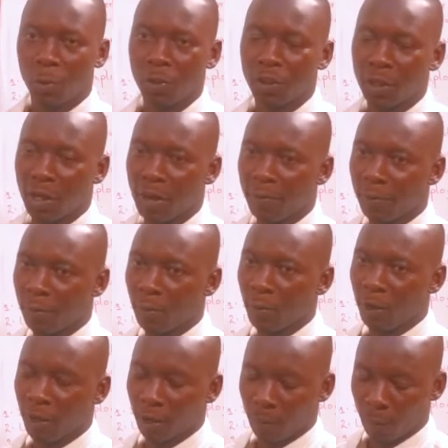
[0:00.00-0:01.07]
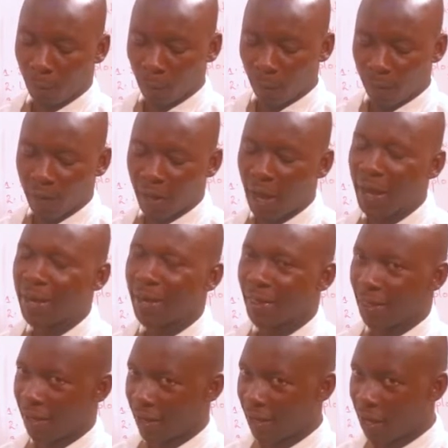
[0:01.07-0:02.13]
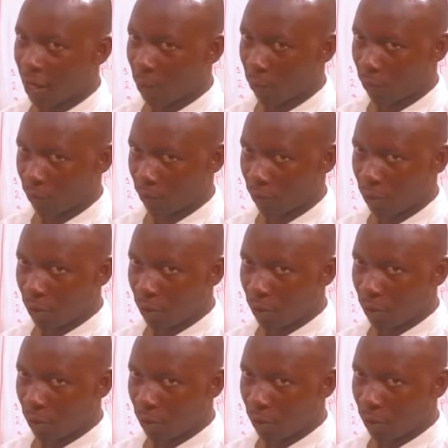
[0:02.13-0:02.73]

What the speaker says: which are found under the ground.